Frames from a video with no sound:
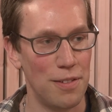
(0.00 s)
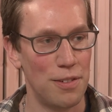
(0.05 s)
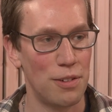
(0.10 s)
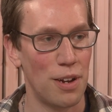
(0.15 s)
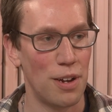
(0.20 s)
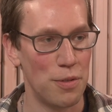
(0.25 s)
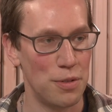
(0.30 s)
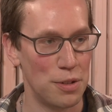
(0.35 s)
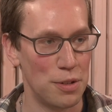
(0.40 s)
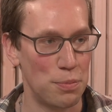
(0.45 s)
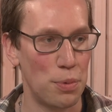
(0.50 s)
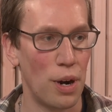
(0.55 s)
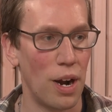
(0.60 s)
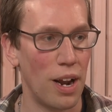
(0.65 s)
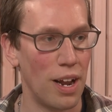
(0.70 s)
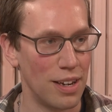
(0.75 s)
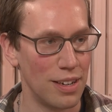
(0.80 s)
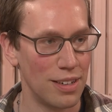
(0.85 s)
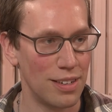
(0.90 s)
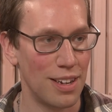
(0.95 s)
so I always
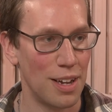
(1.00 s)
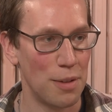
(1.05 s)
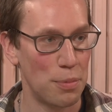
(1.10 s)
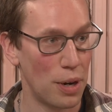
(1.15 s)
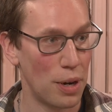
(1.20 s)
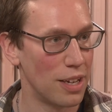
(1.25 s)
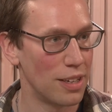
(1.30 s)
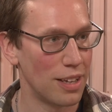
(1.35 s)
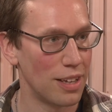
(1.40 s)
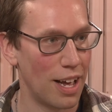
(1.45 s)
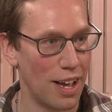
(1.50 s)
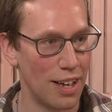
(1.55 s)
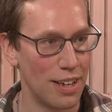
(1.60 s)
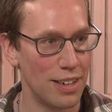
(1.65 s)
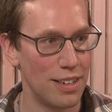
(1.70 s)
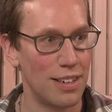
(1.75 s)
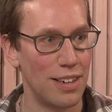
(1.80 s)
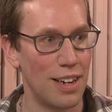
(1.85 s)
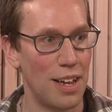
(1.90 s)
pray. I pray a lot.